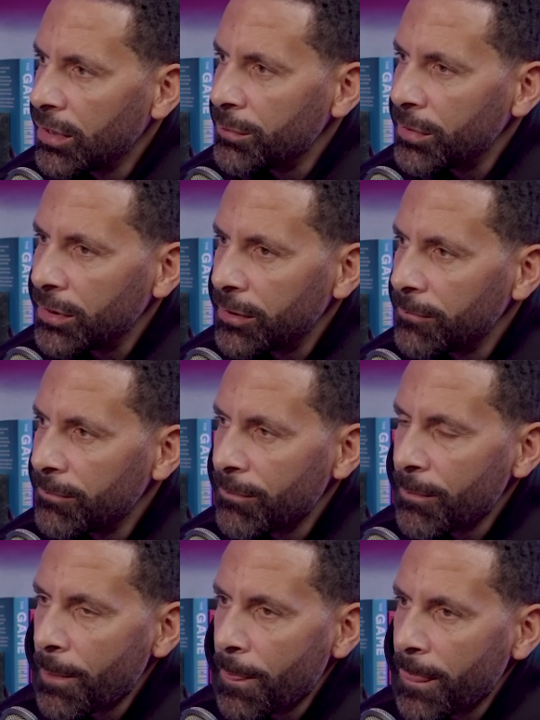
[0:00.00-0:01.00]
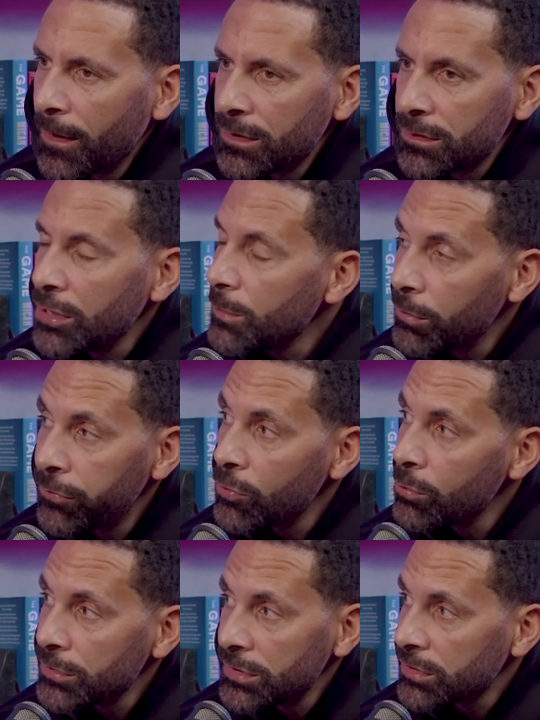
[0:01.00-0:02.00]
But it's only
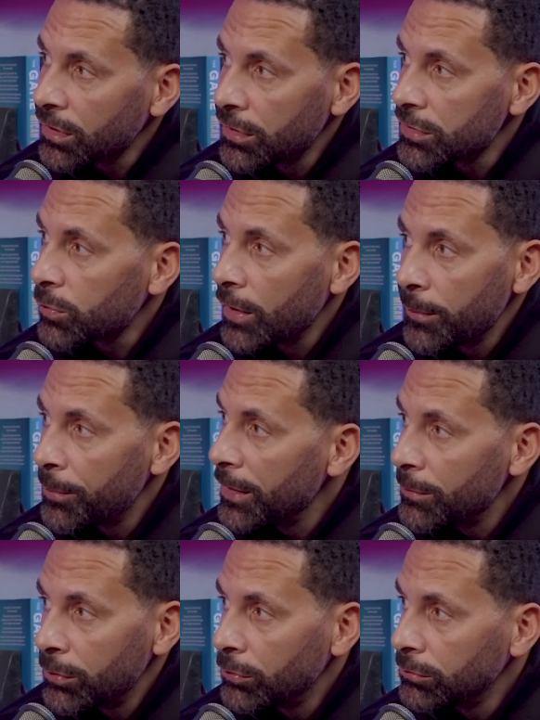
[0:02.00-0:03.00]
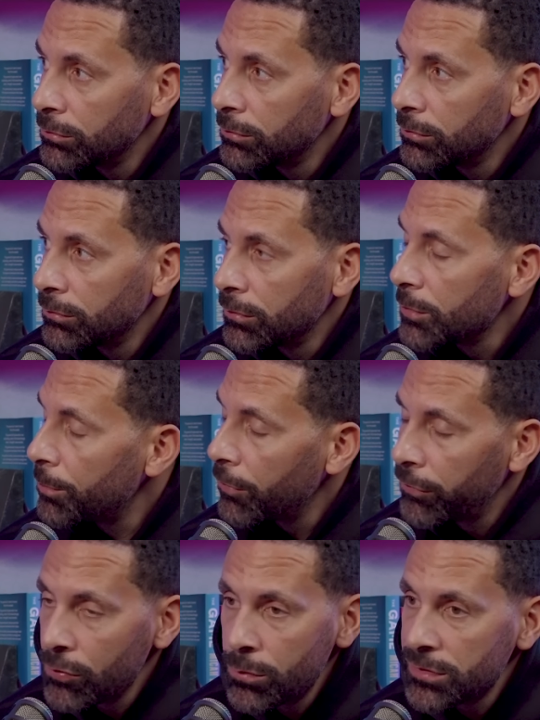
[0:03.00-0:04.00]
performance is going to sway people.
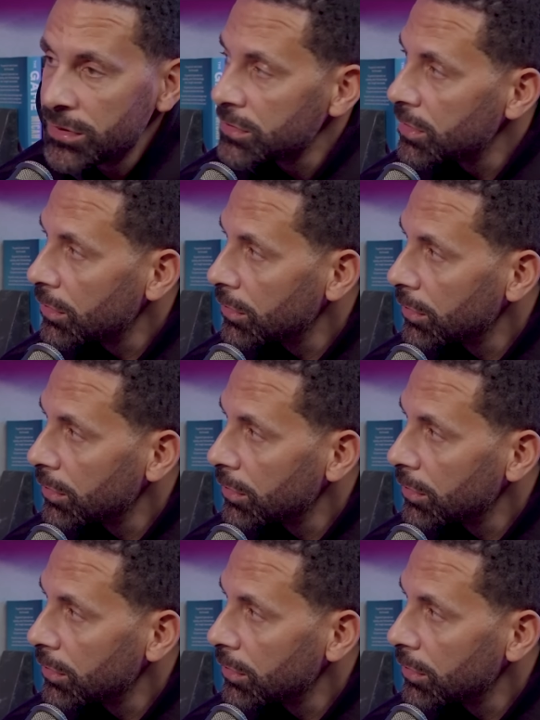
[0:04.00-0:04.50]
Performances people forgive a